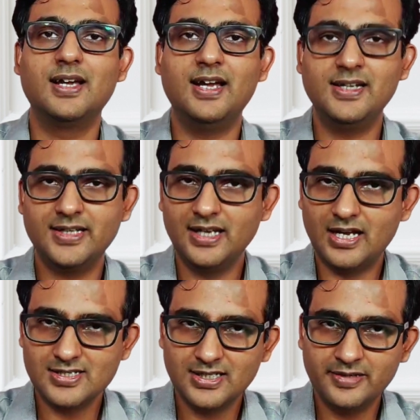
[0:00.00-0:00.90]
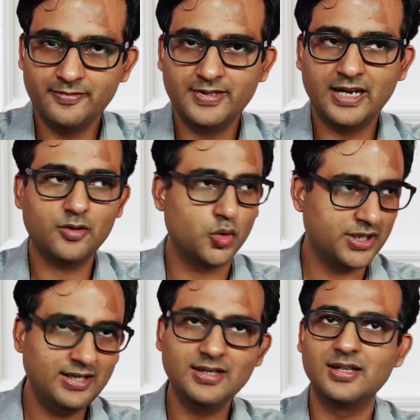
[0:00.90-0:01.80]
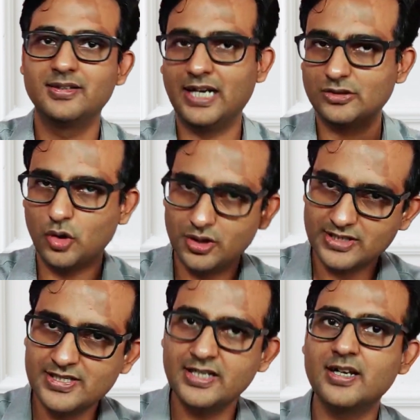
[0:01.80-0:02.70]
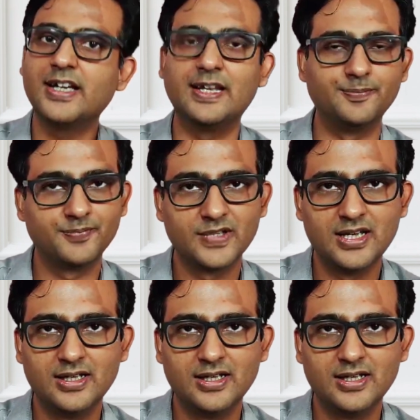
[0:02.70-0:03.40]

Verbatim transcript: and tell ourselves that, okay, that thought is here again,